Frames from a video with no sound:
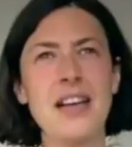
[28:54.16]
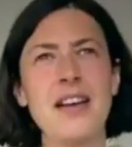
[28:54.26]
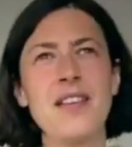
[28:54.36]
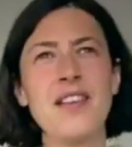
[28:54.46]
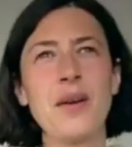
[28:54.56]

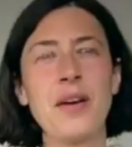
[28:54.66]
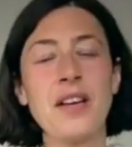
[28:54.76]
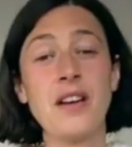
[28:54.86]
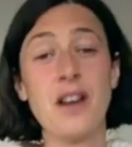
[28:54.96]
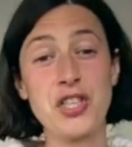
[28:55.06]
So
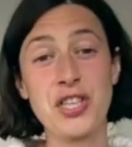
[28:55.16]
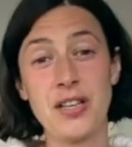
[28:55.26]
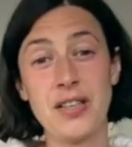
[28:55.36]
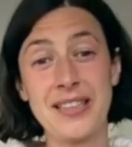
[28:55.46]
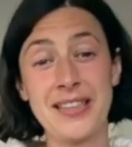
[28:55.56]
in a
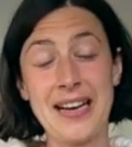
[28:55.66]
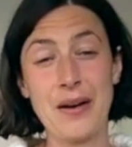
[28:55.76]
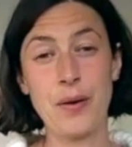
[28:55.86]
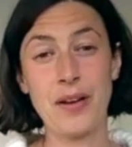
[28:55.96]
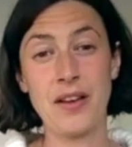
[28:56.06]
nutshell,
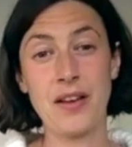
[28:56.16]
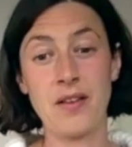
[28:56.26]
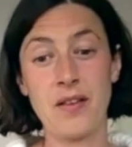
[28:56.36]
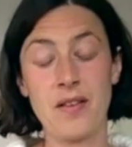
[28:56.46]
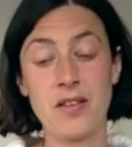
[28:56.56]
cacao
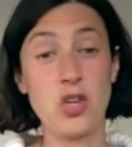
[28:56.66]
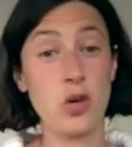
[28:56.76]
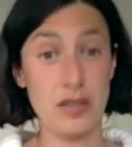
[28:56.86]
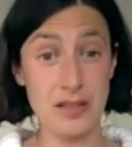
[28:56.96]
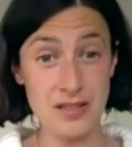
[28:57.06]
is
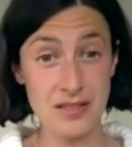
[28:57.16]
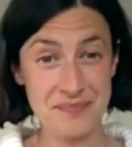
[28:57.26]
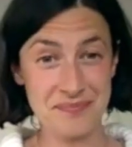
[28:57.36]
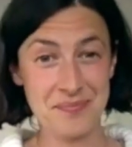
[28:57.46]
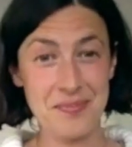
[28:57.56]
chocolate,
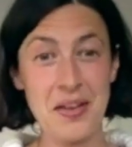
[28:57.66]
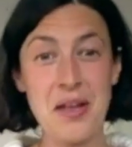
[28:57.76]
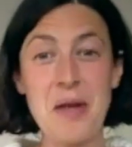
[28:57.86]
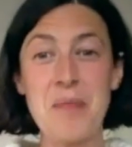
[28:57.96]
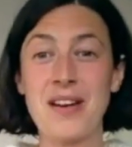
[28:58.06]

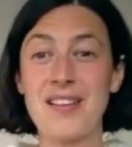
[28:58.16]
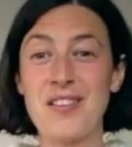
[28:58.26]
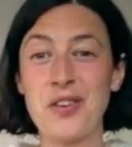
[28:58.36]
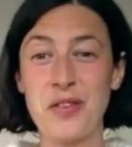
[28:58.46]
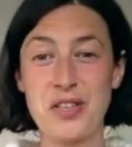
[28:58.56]
but
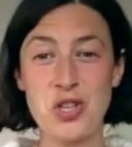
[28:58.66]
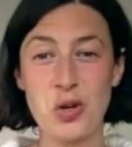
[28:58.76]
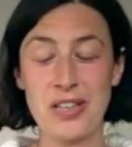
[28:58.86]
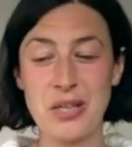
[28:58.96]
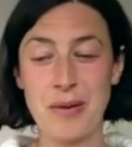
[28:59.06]
it's not the
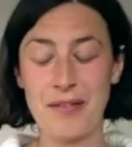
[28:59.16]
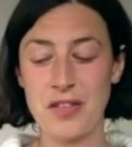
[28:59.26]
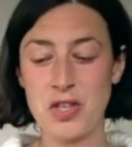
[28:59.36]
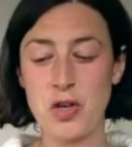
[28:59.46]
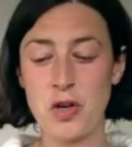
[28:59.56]
chocolate you have in
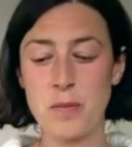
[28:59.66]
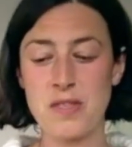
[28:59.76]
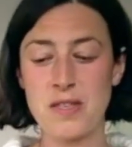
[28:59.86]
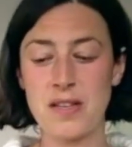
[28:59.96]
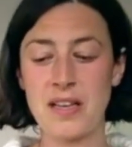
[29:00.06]
the shops.